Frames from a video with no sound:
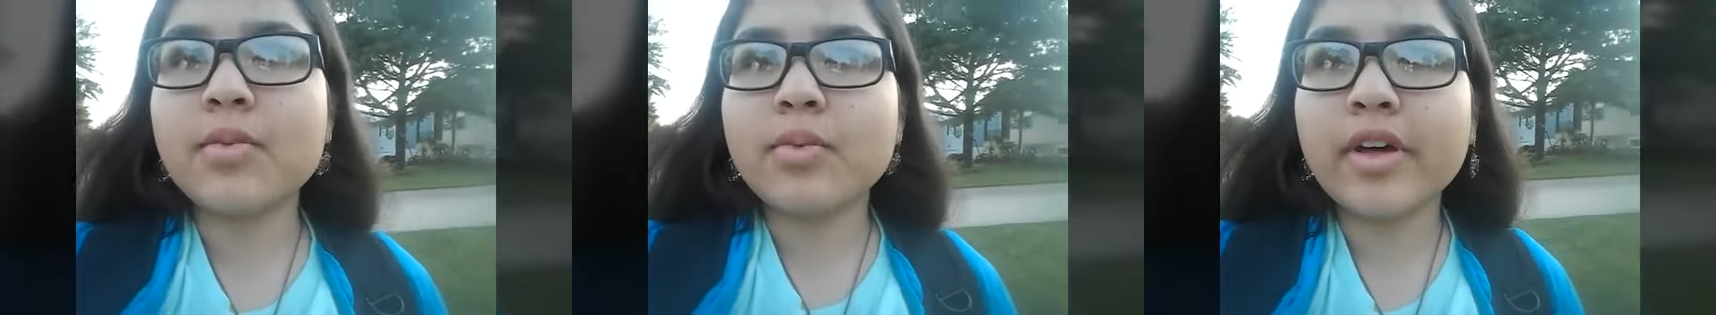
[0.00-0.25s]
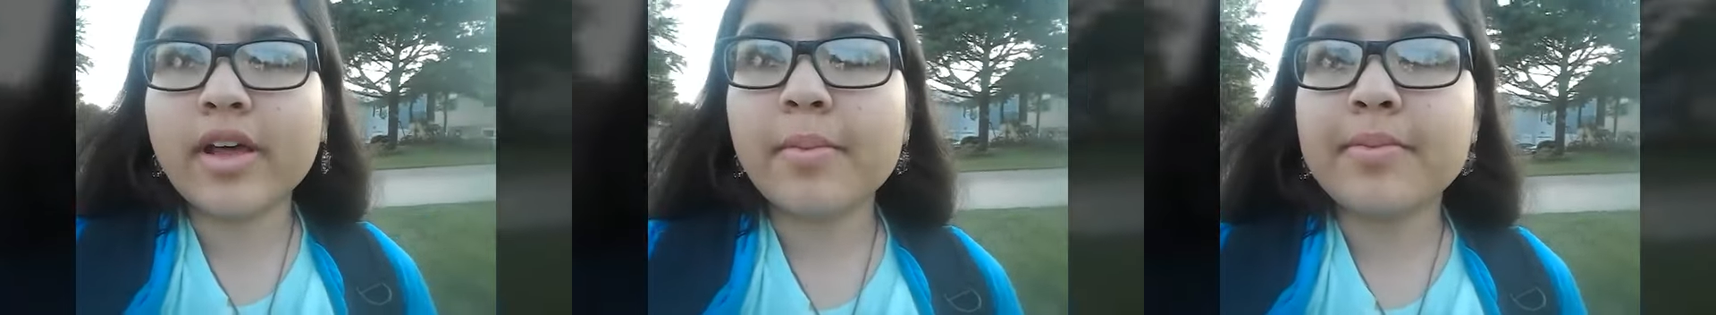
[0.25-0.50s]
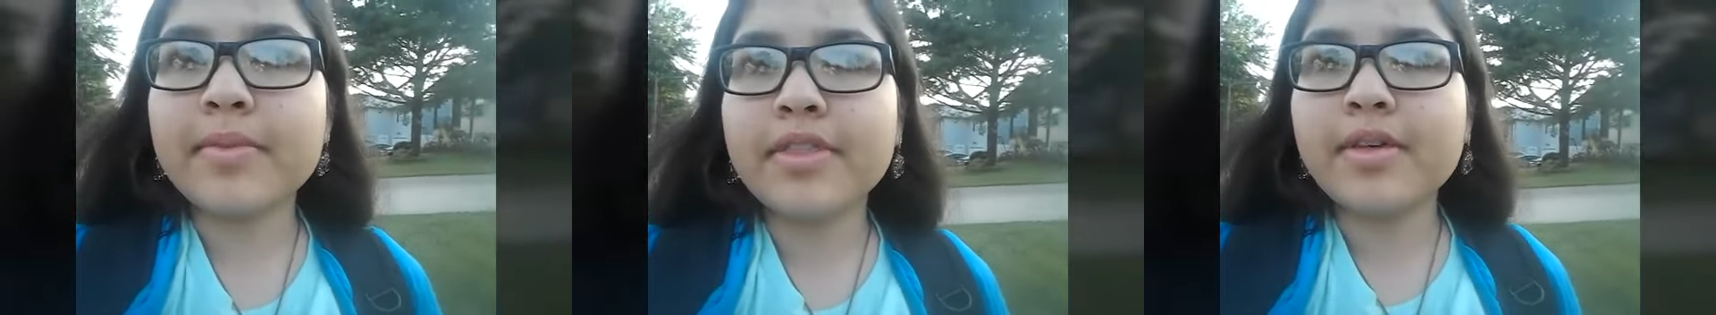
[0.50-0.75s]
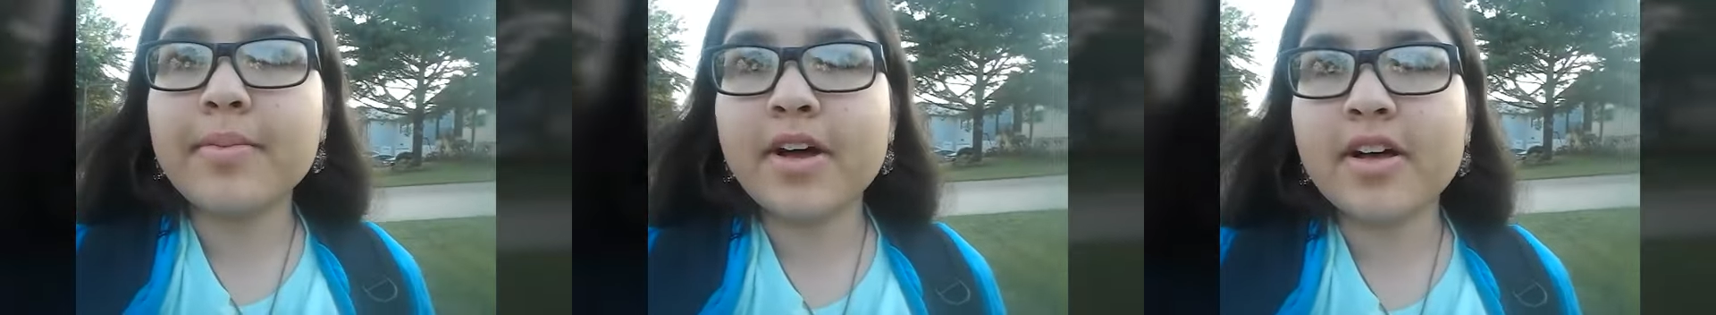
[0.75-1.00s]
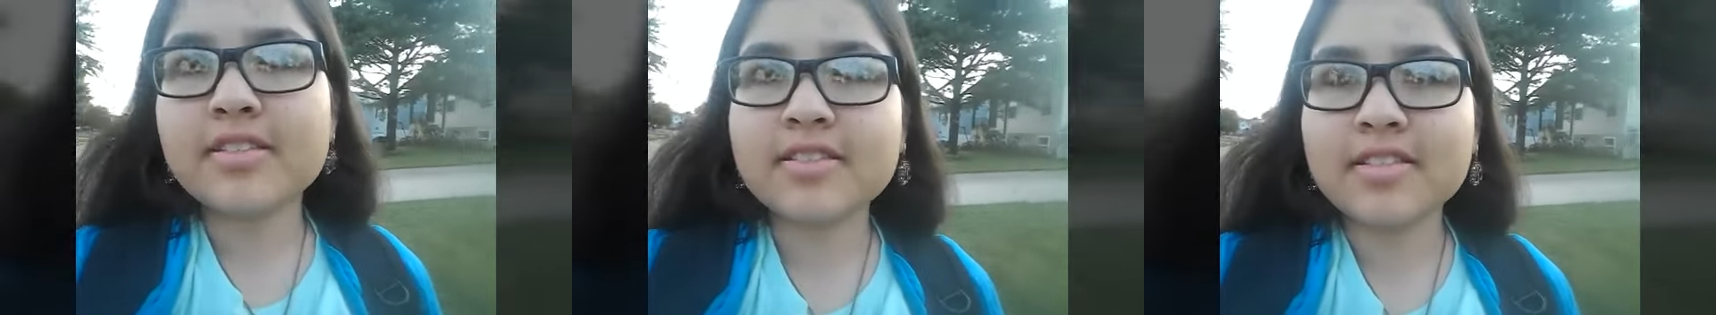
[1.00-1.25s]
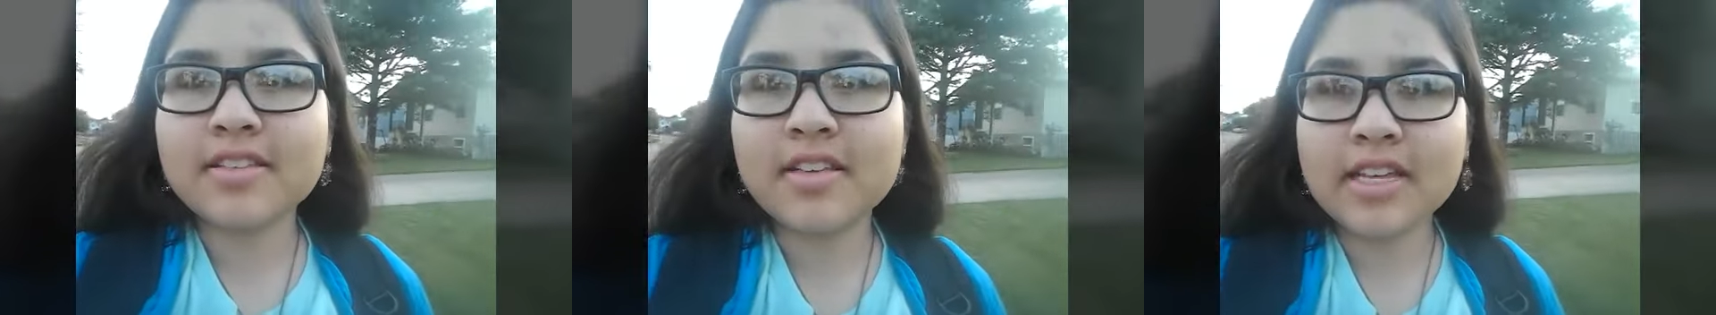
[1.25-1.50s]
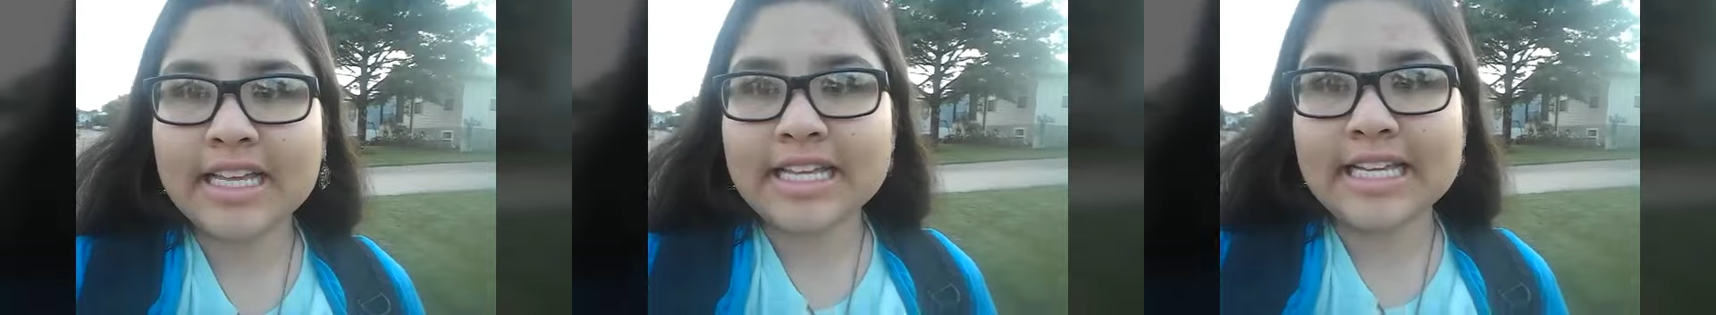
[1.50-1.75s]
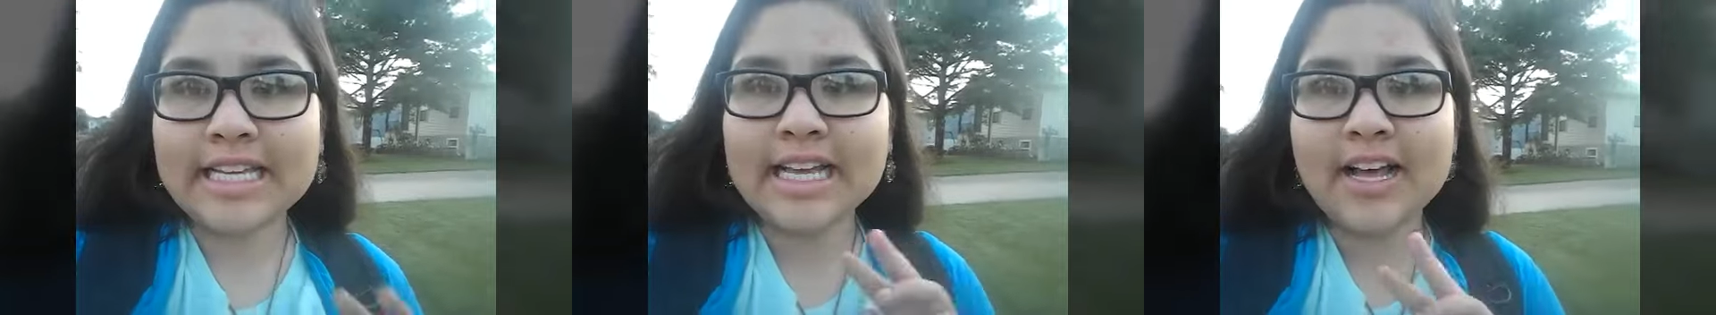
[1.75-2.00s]
and when I'm in the bus,
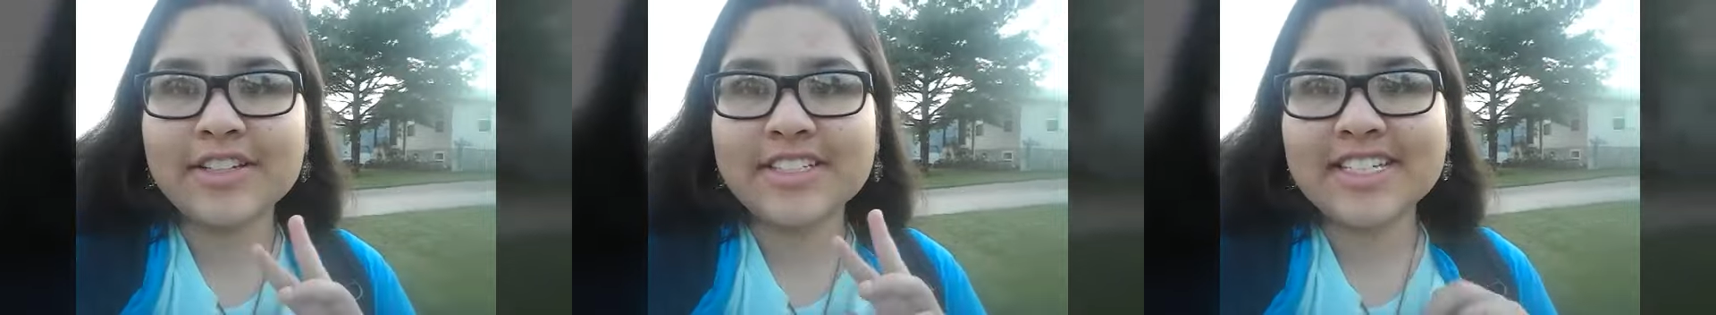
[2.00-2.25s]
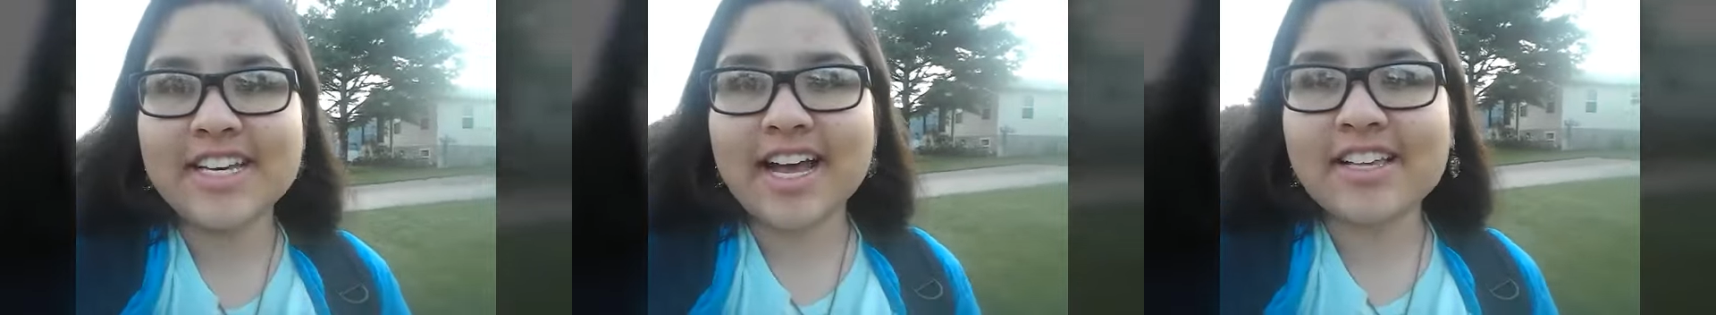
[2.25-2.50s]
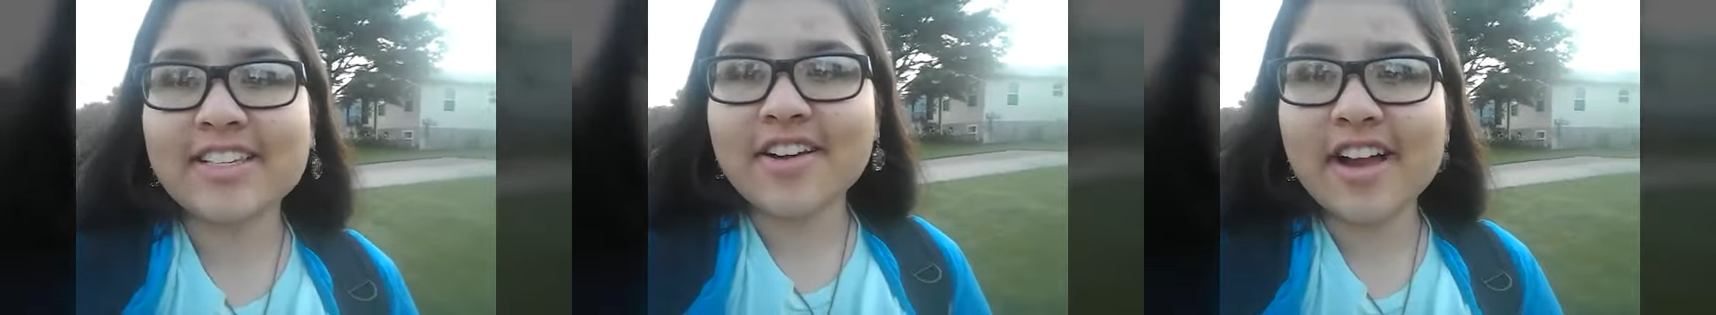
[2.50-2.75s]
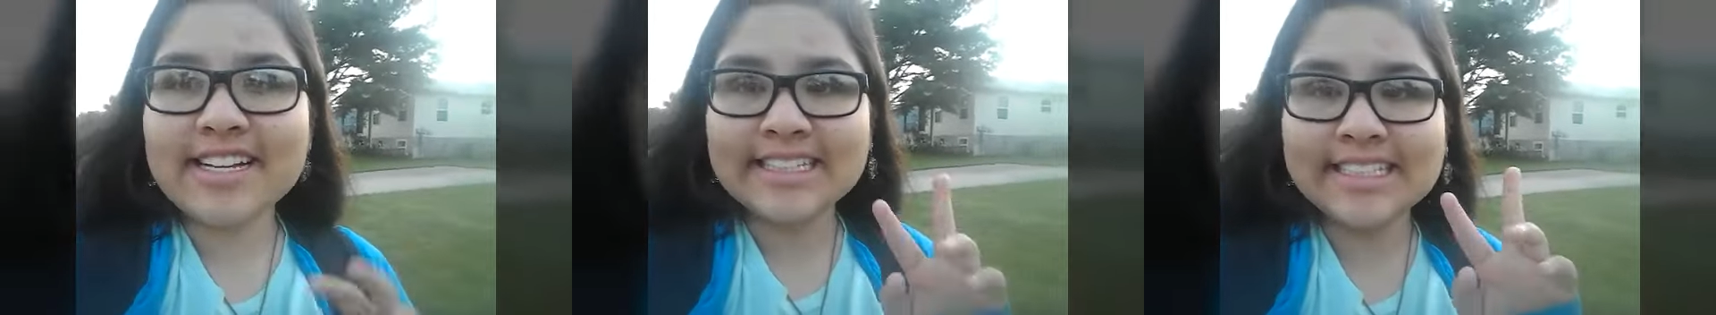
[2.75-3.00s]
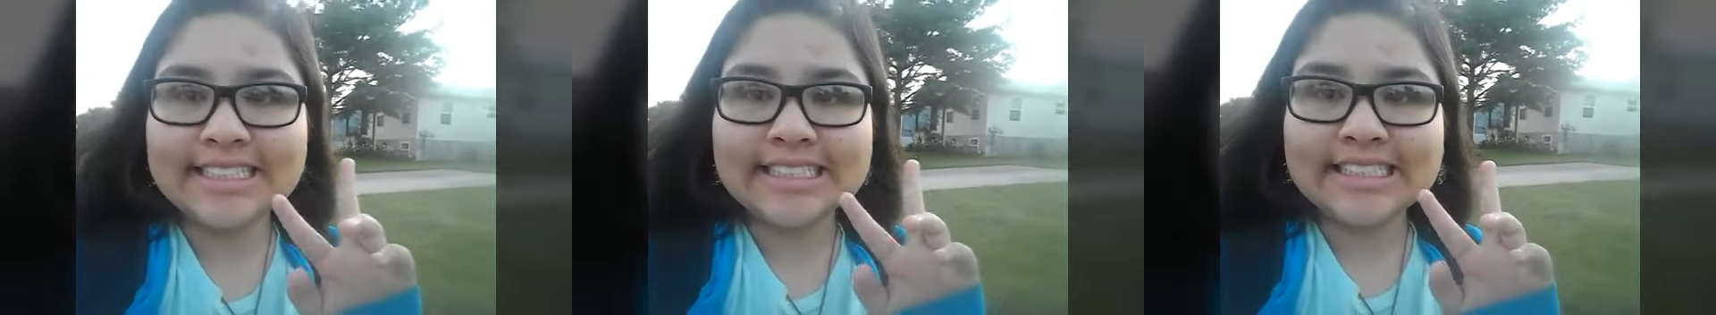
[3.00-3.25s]
I'll see you guys. All right.